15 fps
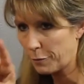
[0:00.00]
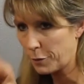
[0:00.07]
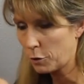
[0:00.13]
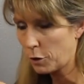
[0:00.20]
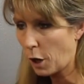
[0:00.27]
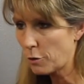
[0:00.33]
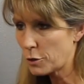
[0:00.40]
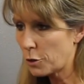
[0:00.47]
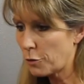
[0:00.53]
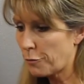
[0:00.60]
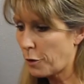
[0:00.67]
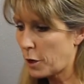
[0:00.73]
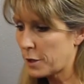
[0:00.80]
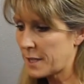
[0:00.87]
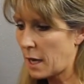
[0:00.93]
If you go too
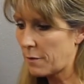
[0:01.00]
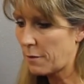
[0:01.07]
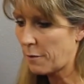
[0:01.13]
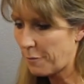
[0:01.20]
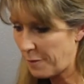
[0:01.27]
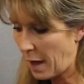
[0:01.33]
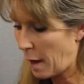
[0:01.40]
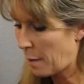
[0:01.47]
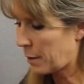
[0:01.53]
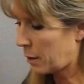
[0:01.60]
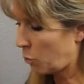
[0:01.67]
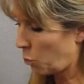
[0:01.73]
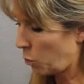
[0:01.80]
far down, the fabric